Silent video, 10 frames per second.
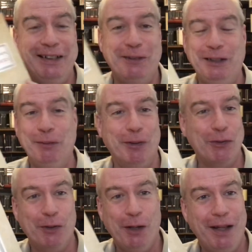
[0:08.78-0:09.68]
Don't need
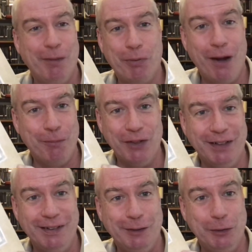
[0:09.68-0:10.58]
much
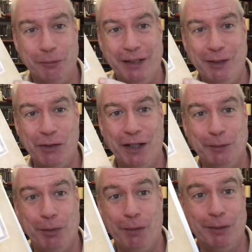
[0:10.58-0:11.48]
prompting to read
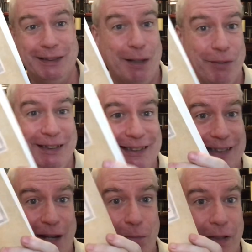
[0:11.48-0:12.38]
Shakespeare, but somebody
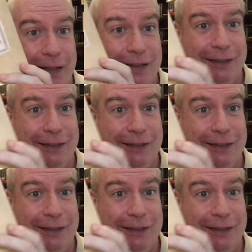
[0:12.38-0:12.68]
sent me this